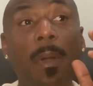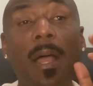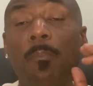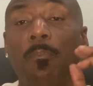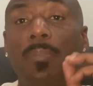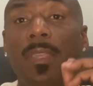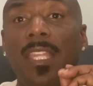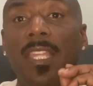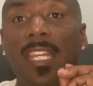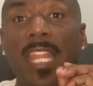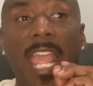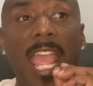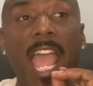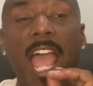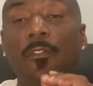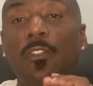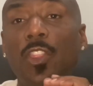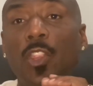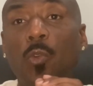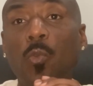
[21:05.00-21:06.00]
by being
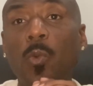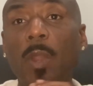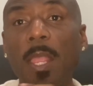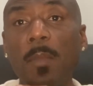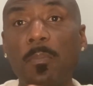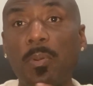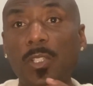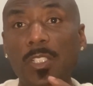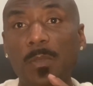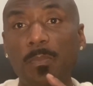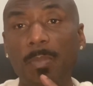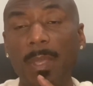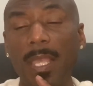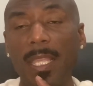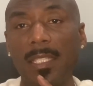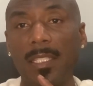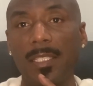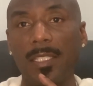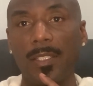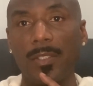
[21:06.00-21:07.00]
having the right
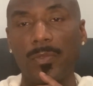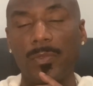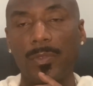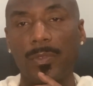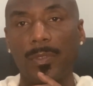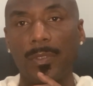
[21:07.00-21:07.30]
perspective.